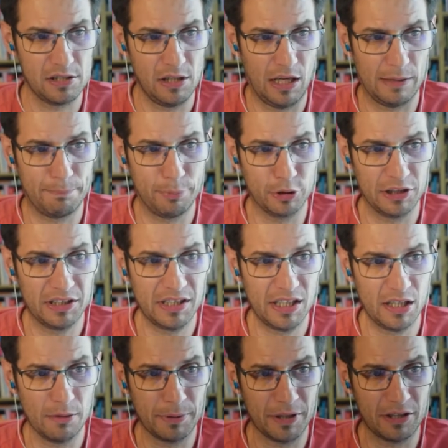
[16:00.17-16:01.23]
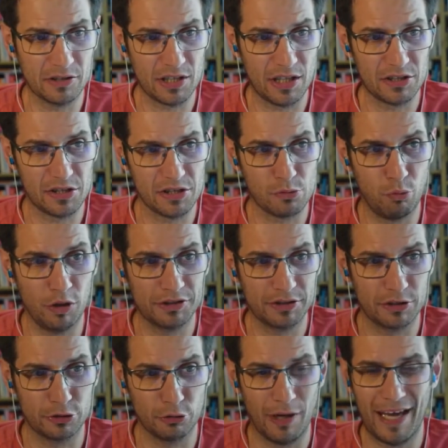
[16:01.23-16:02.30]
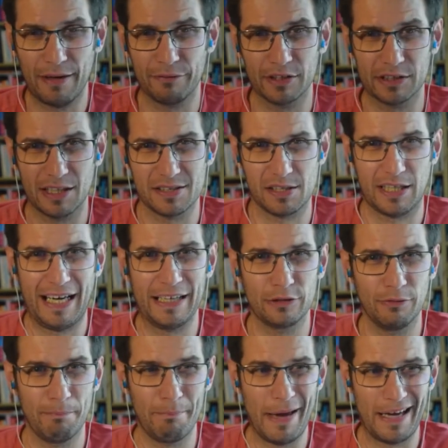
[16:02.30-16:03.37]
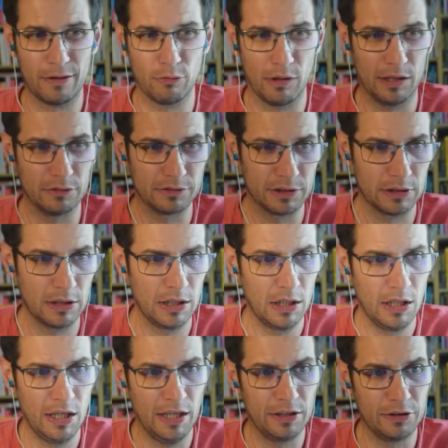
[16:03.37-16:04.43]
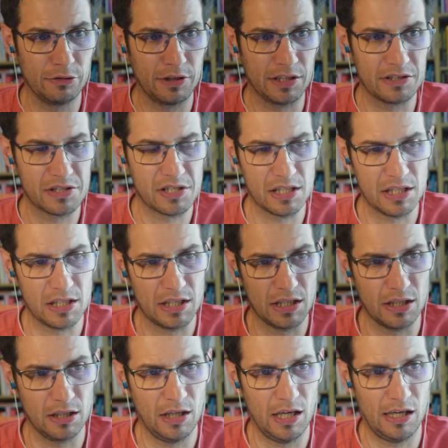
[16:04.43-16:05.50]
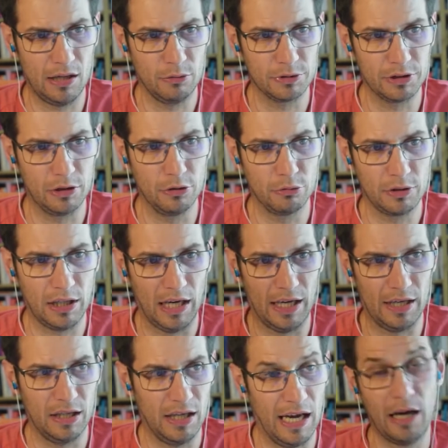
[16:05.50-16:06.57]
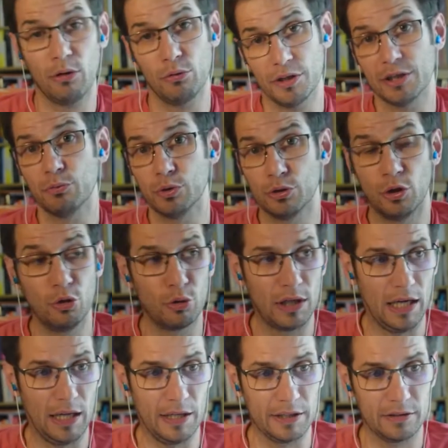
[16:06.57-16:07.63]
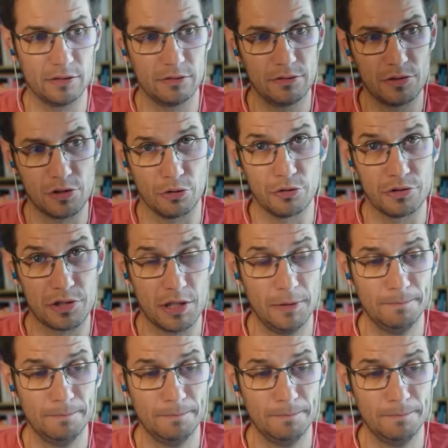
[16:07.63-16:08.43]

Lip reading: I put it here because I just wanted to have it as a kind of background, and you can see here how it would look like. So you see.